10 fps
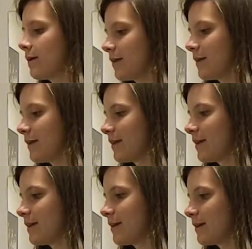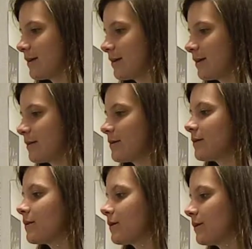Let's just work on this page.
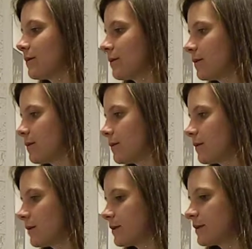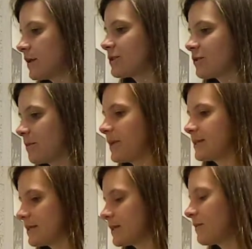This page is the same, just with different
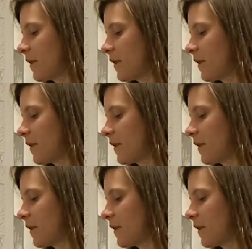words.